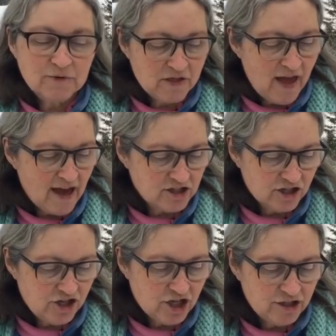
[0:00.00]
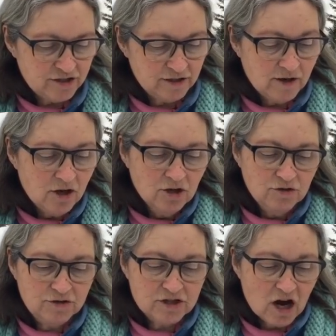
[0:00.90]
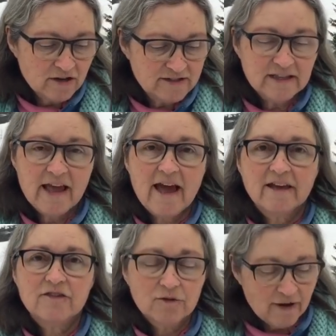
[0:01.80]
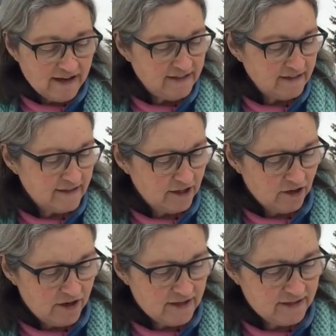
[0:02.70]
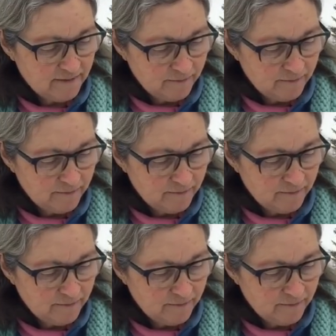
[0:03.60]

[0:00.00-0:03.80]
with Ashley Jensen, who stars in the Agatha Raisin series.